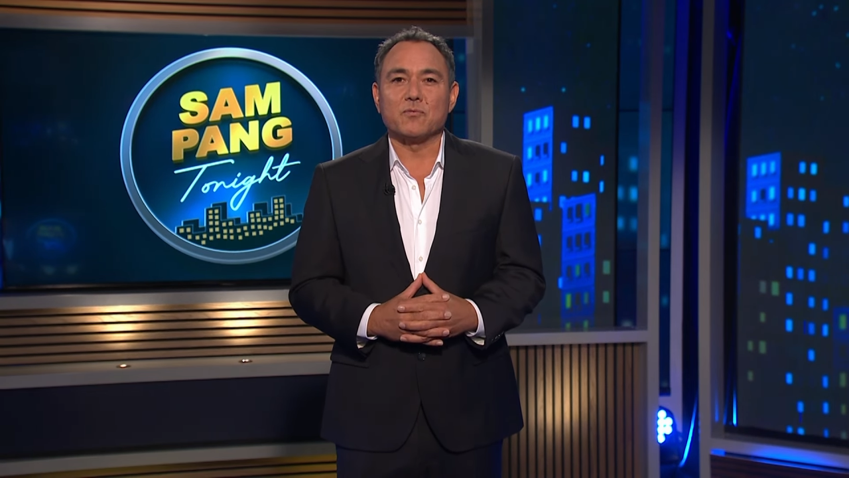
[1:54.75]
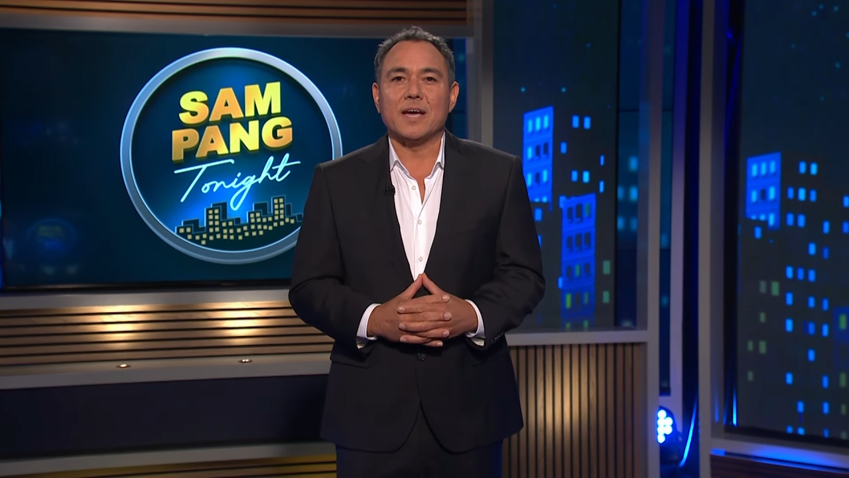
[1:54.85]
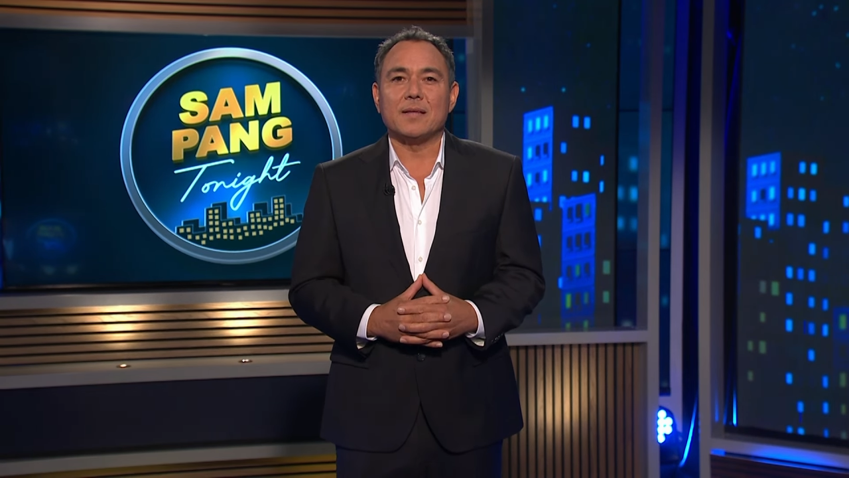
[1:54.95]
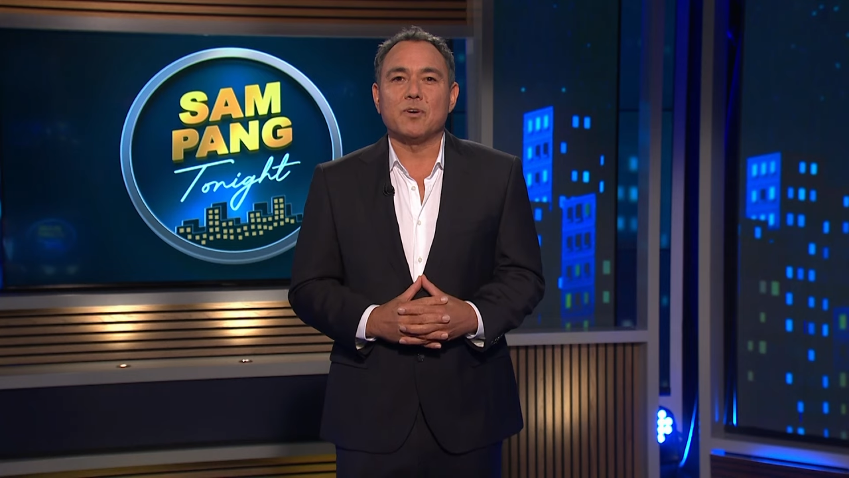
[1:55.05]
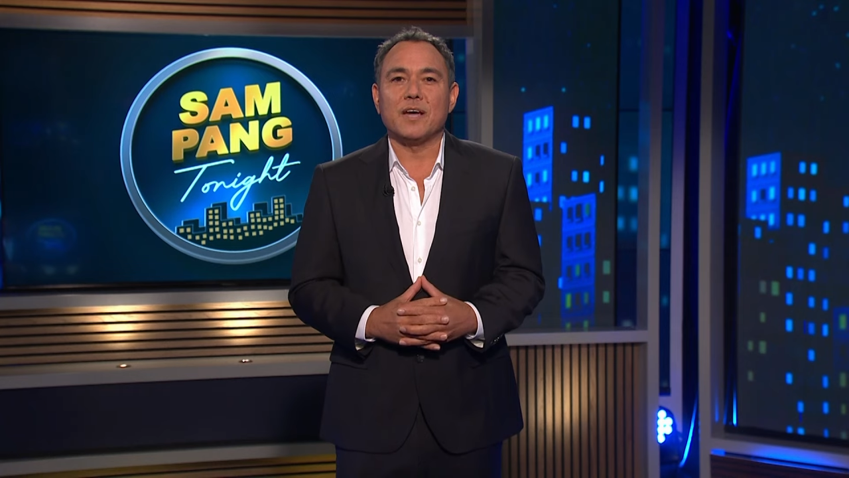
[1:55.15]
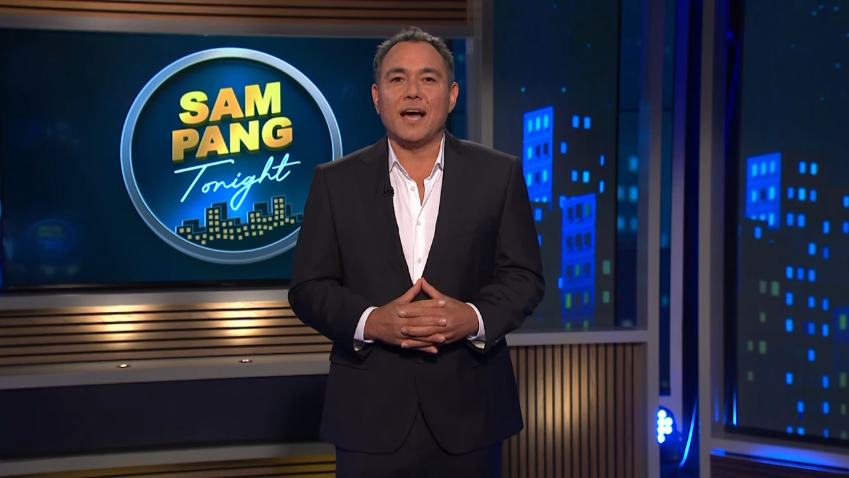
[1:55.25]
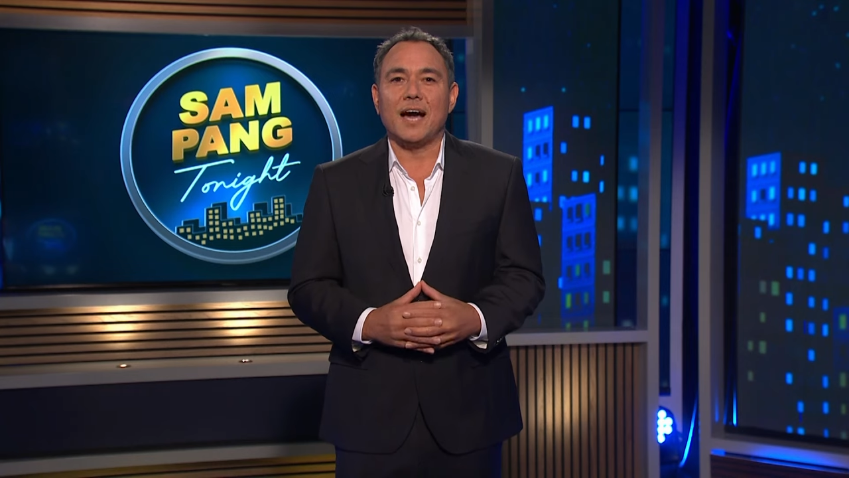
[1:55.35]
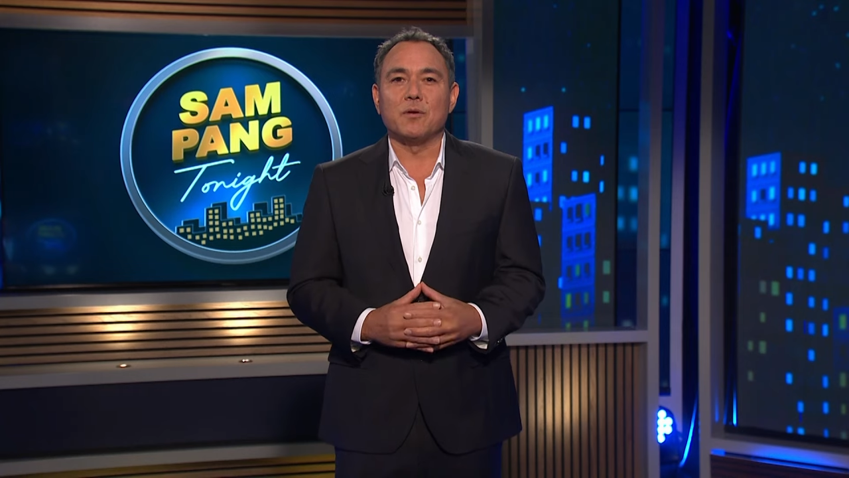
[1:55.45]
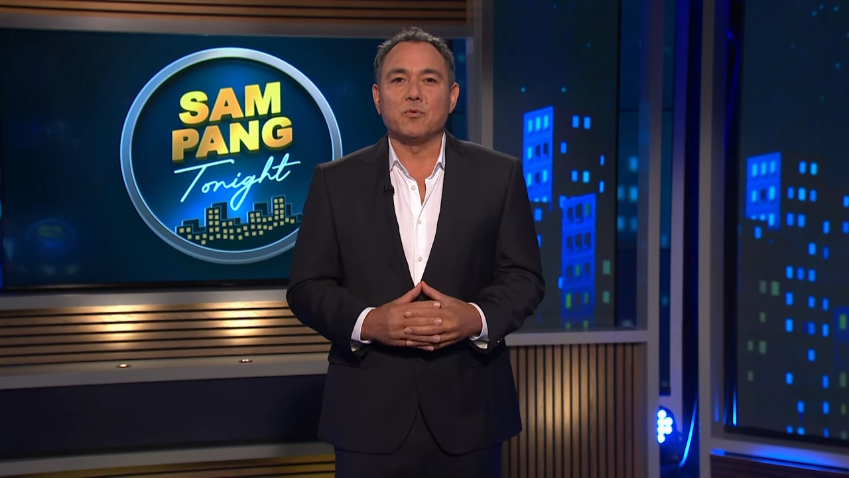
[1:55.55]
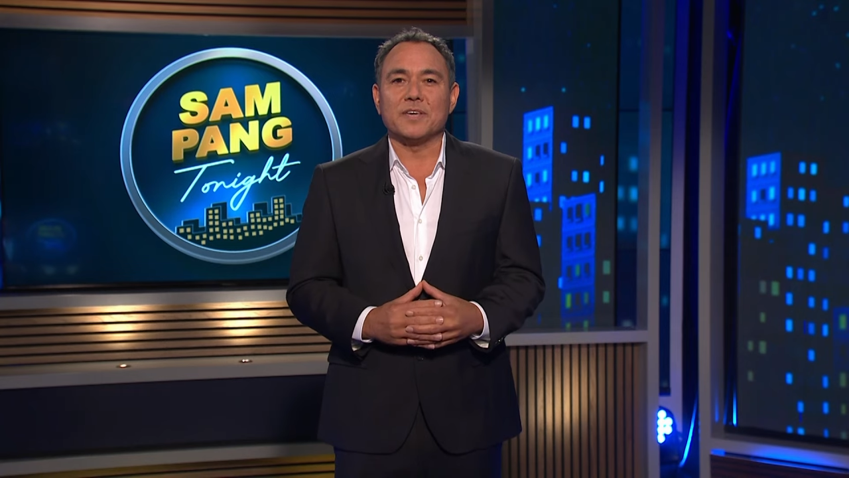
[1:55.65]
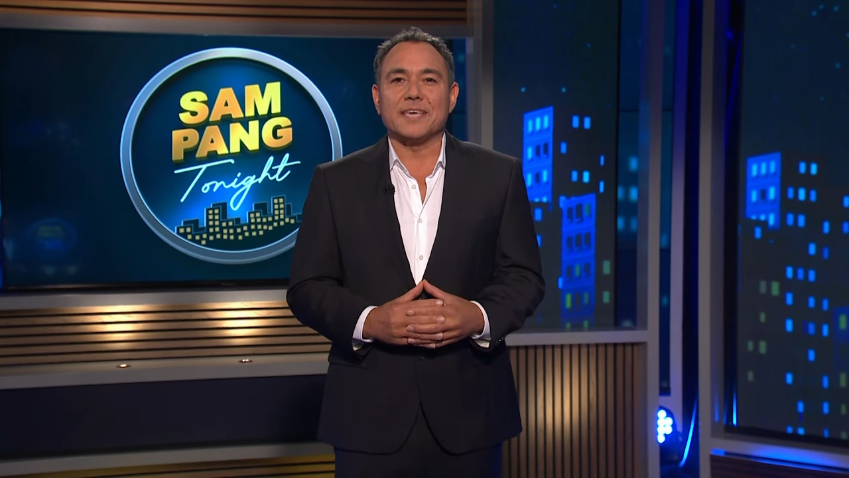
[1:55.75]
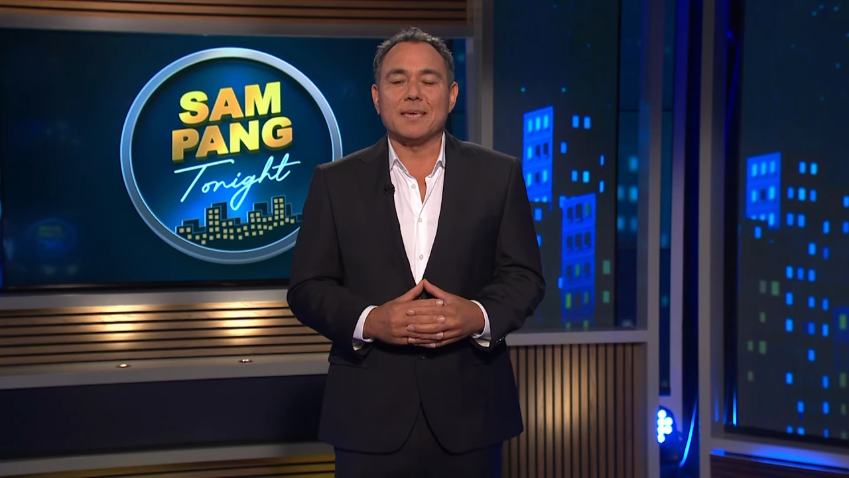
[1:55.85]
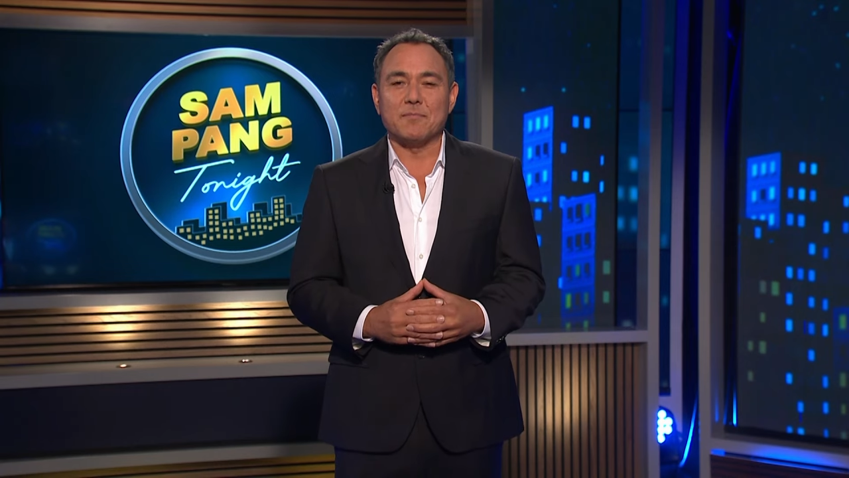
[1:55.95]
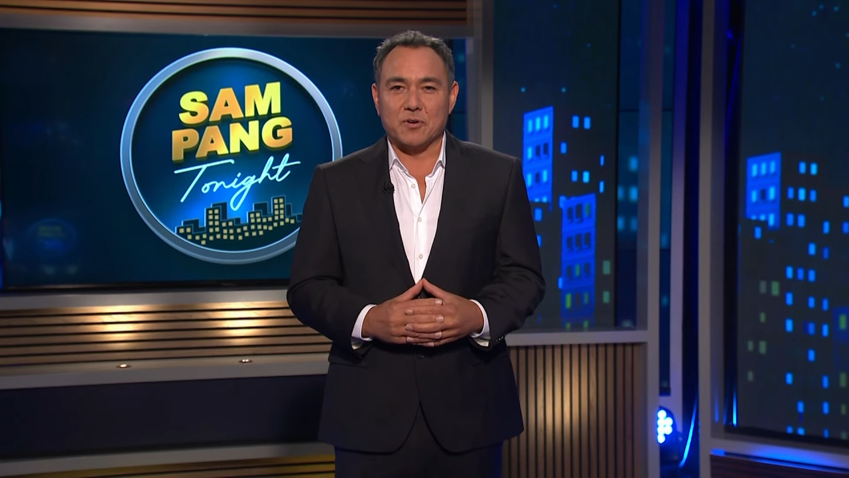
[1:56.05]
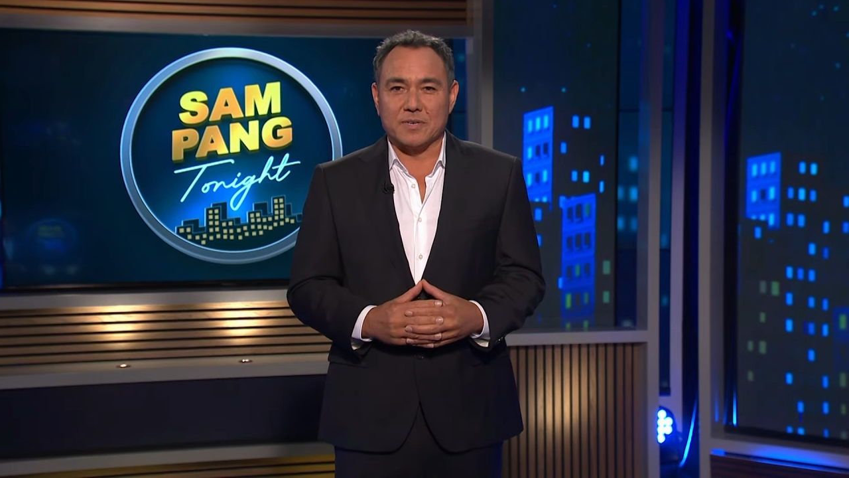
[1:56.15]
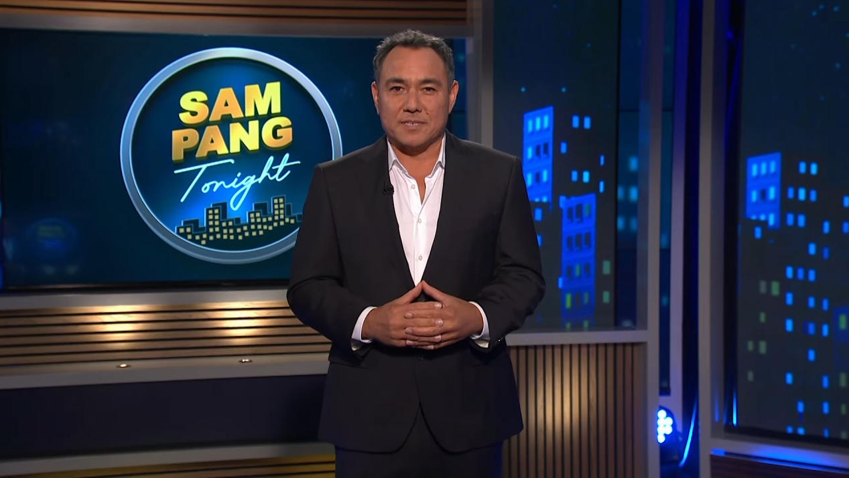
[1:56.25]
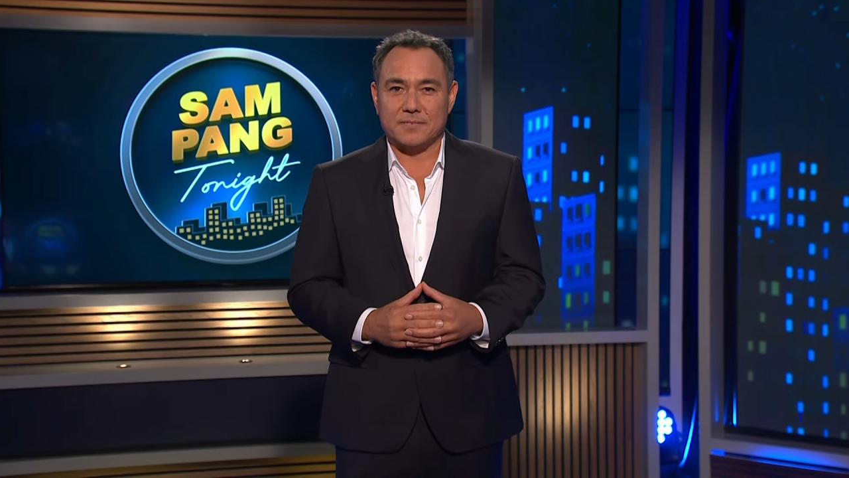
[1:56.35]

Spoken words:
rain by a hard-working immigrant.